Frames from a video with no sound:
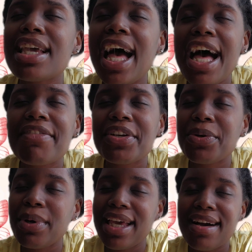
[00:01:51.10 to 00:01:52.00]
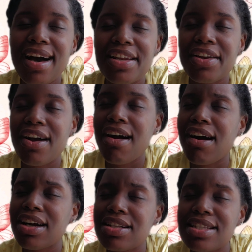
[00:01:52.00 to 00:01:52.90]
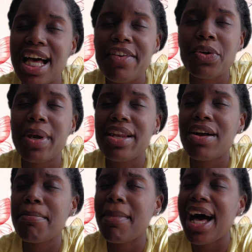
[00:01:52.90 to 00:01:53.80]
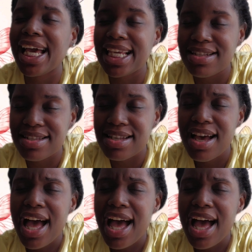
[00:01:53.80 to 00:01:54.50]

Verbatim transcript: Have your way, God, in our hearts. Have your way in our minds.